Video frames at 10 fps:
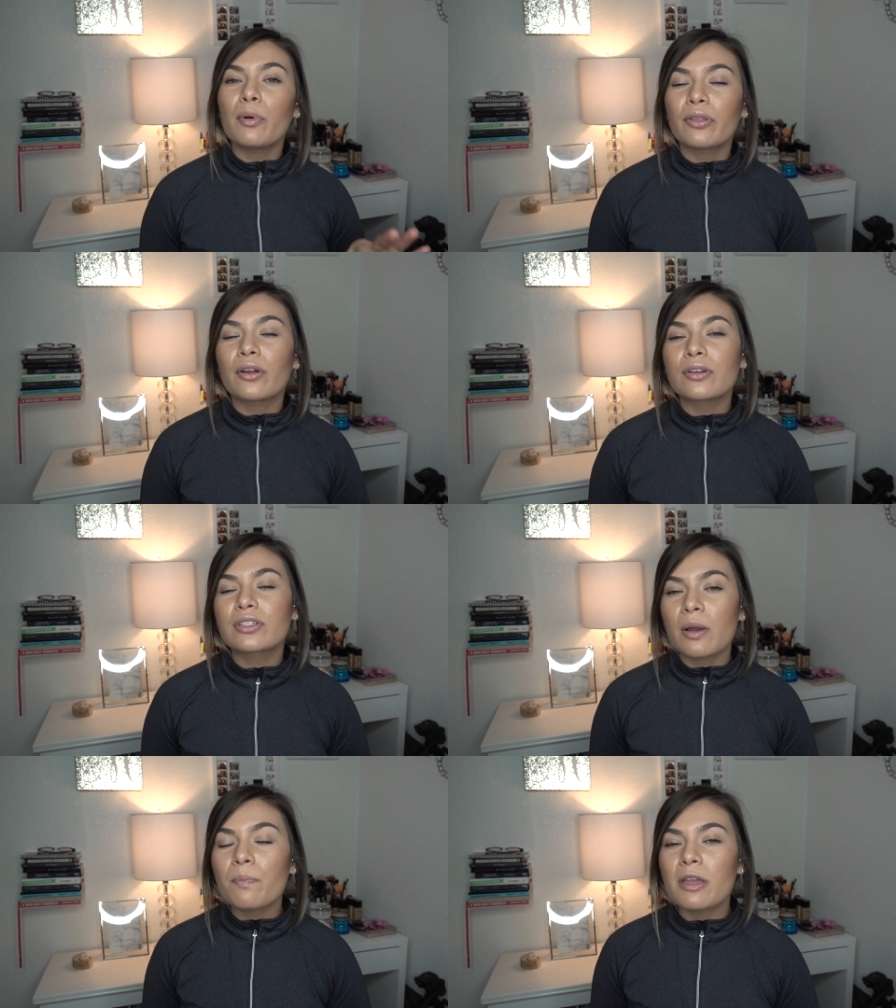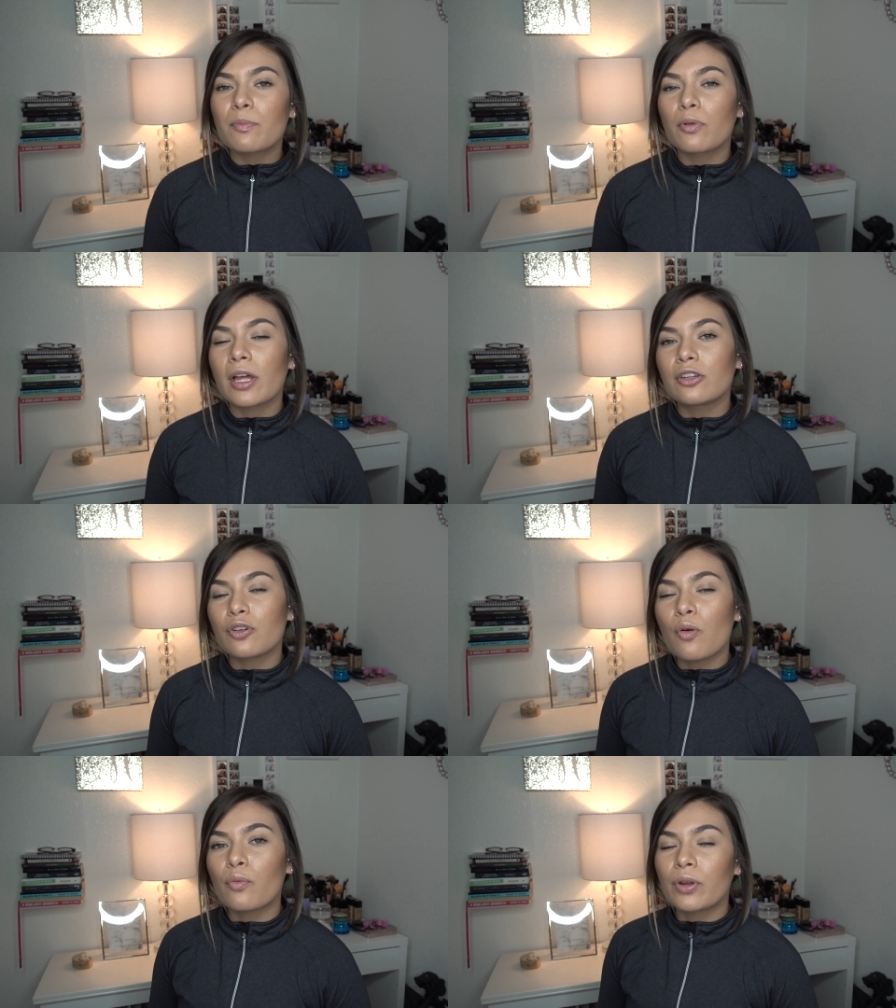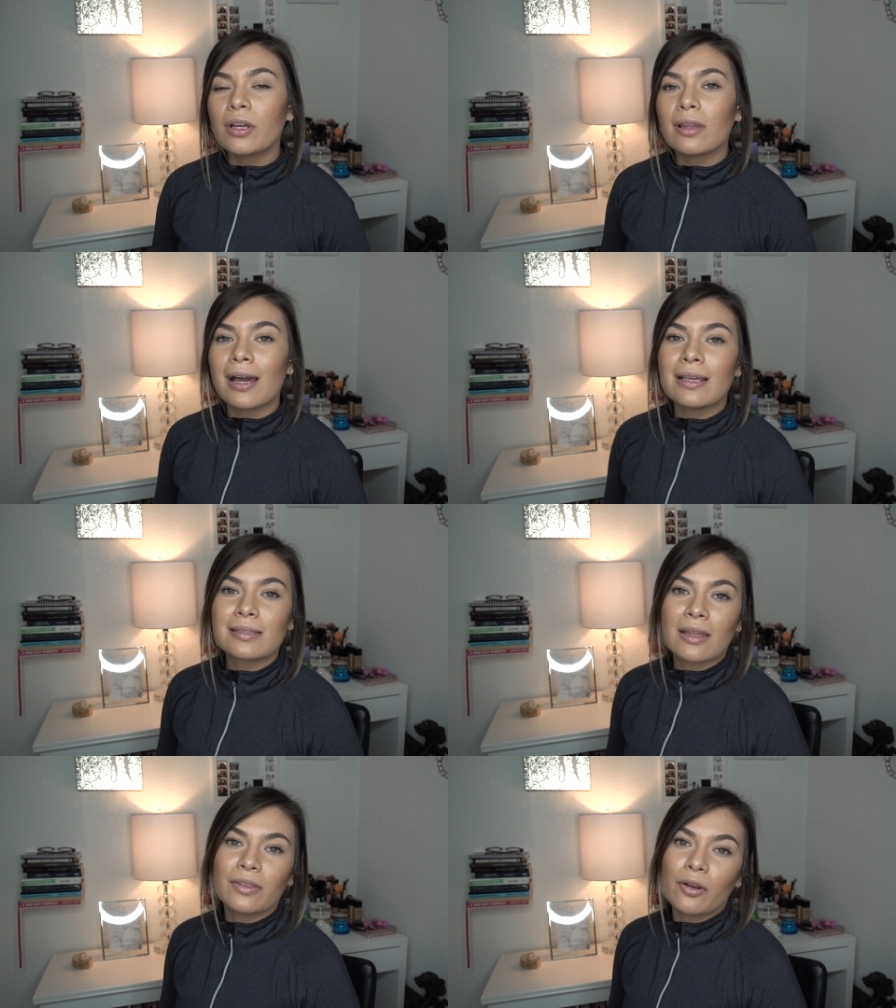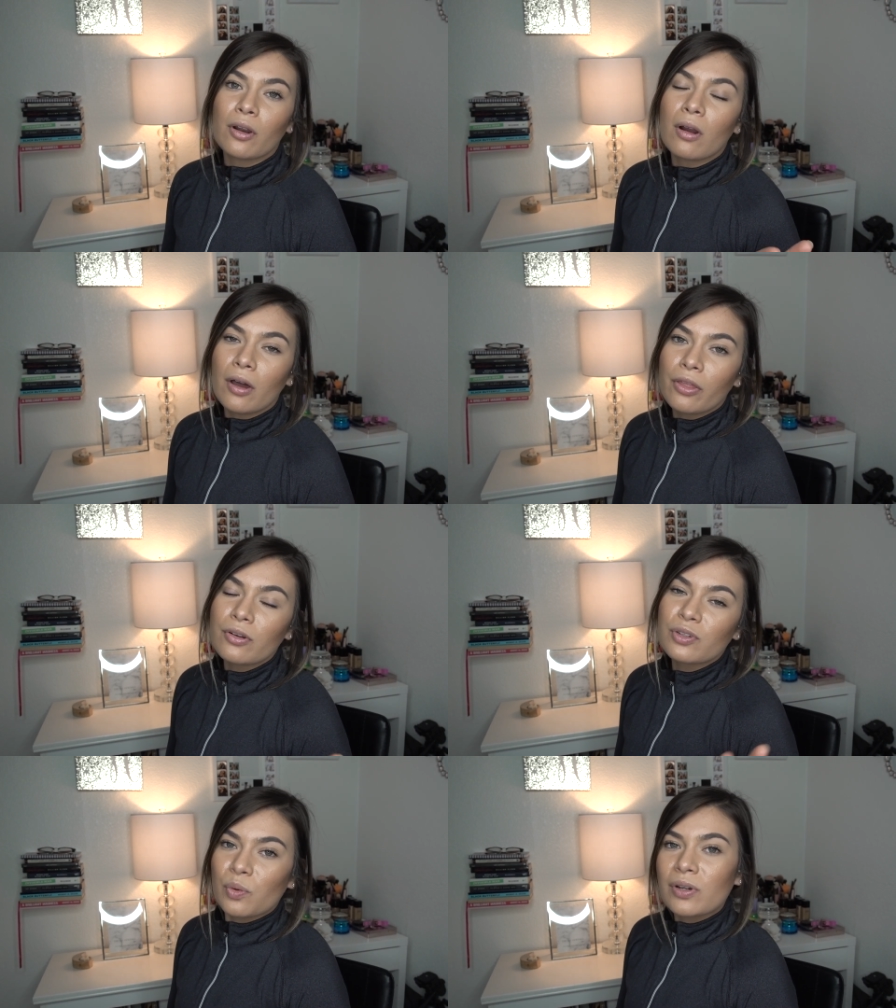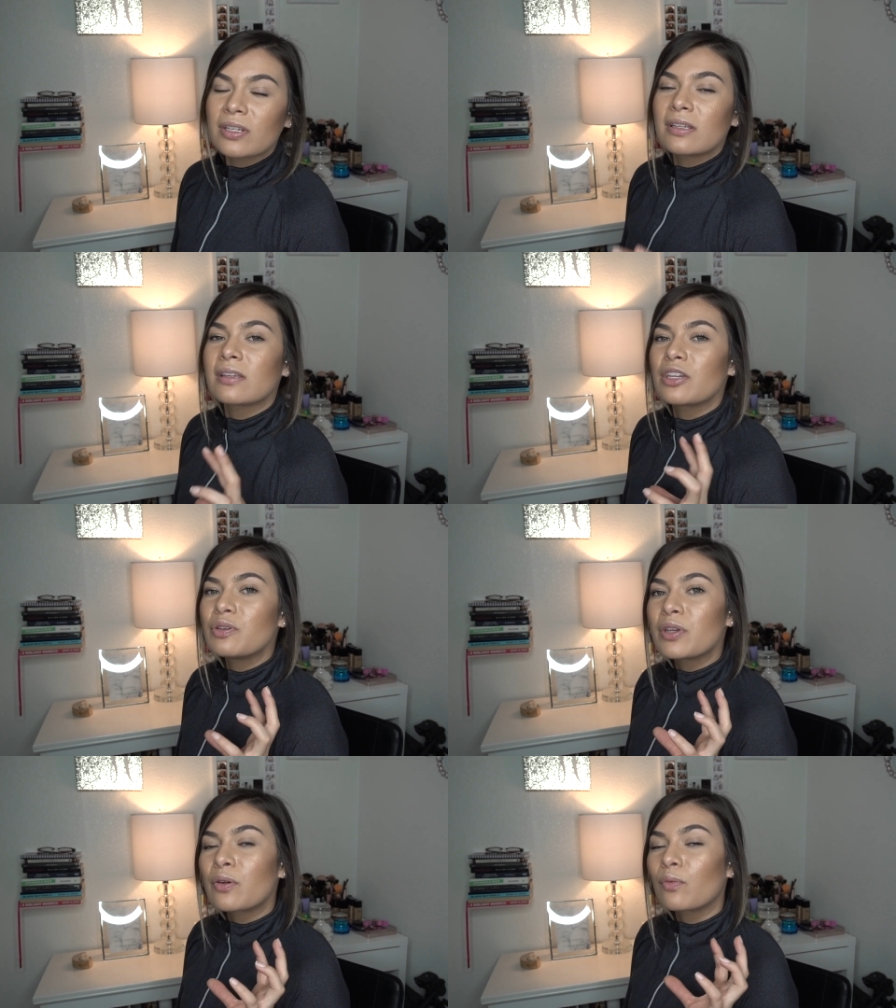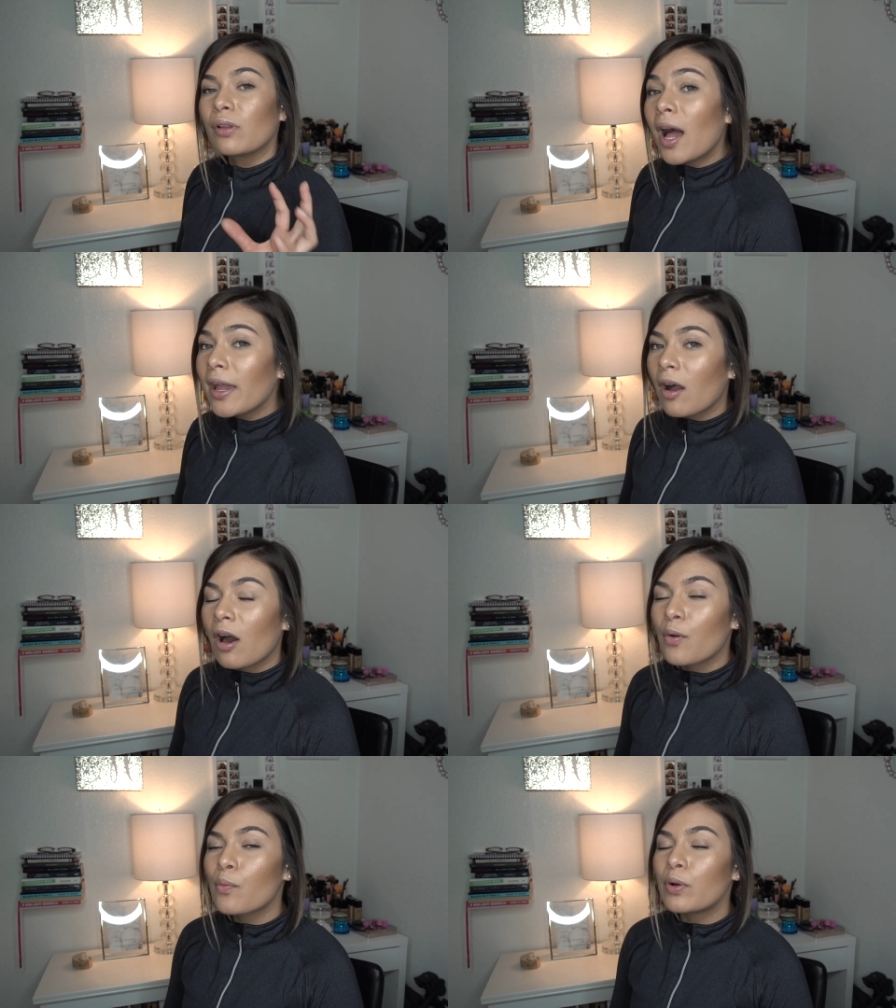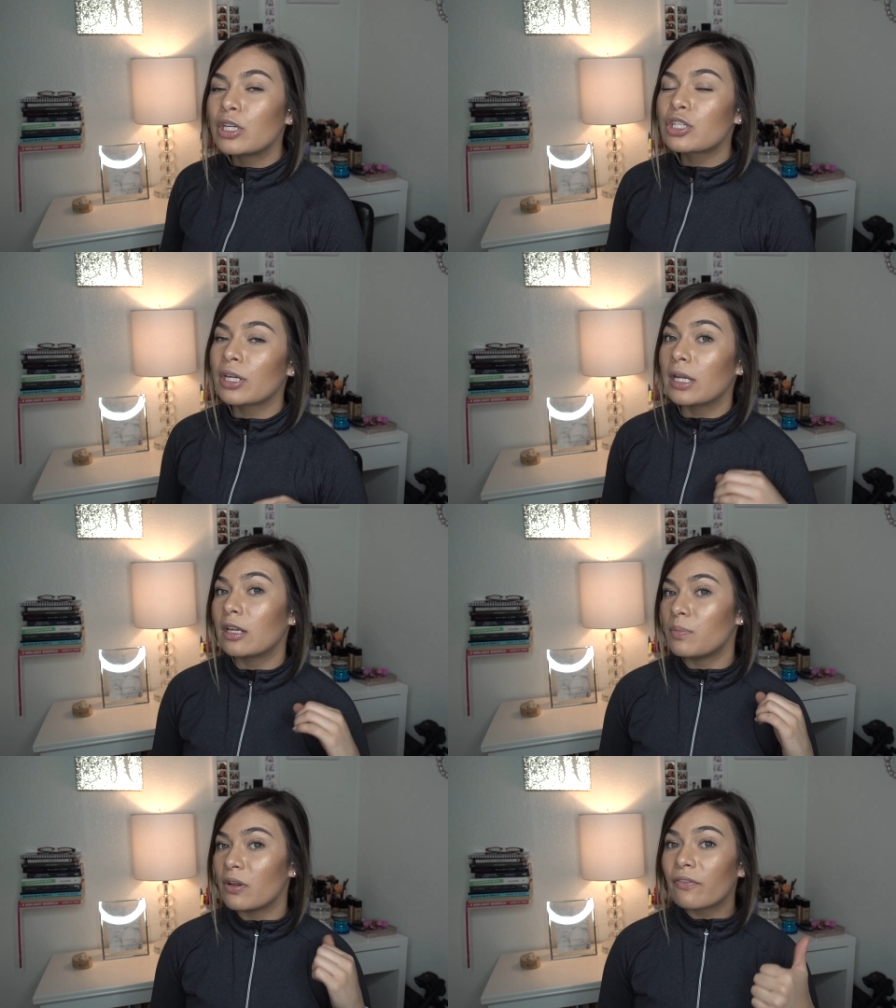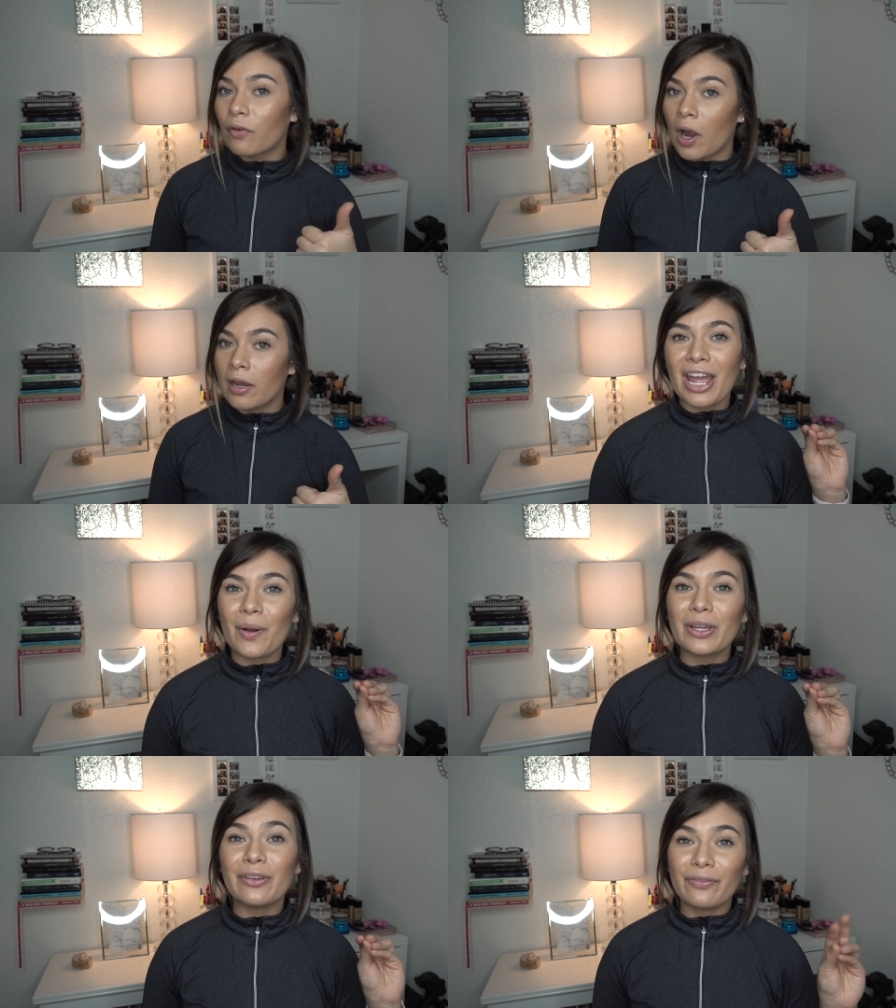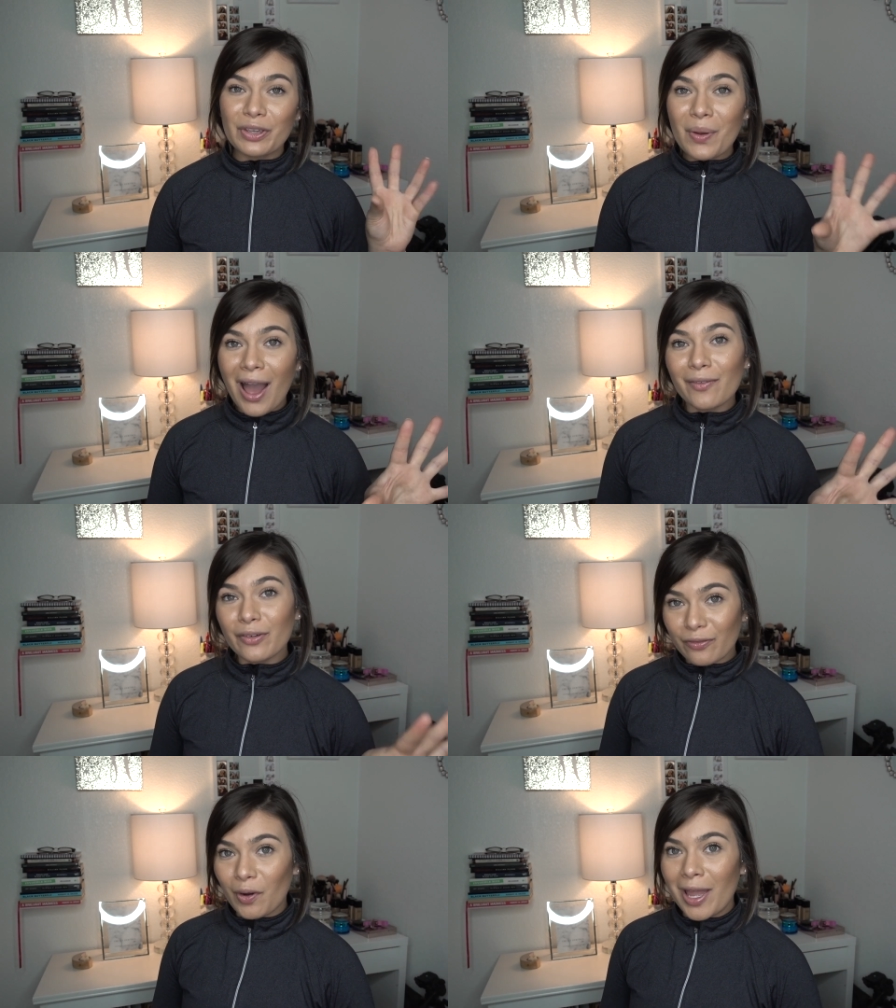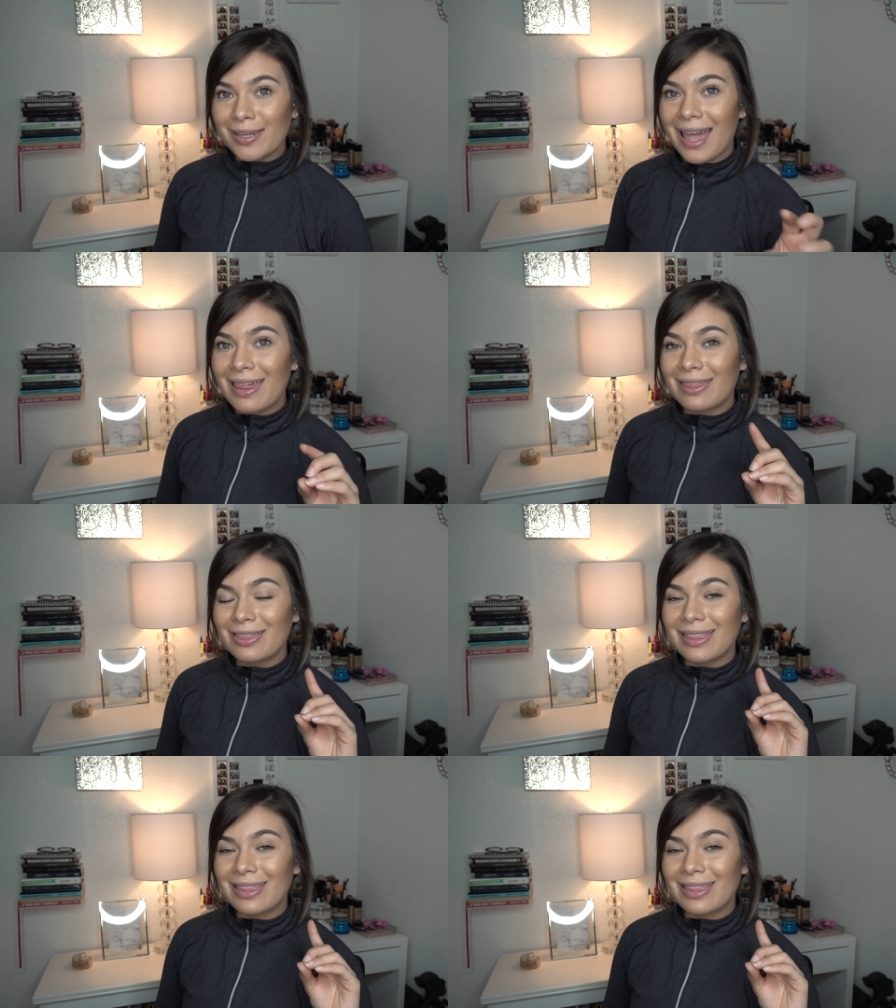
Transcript: But there are some people that don't realize that there are other sources that you can rely on, which it could be a friend. Now, if you have a friend and